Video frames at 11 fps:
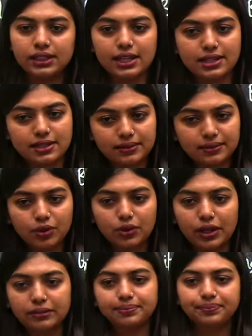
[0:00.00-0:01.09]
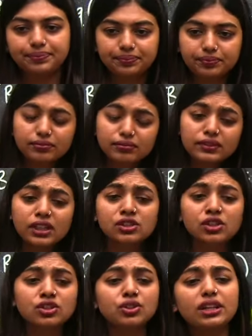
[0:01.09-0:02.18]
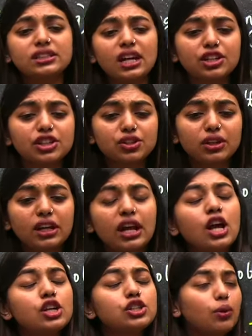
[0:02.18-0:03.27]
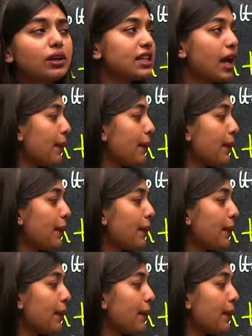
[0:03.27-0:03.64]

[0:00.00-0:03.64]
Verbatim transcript: Yes, okay. So, students, understood? So, what is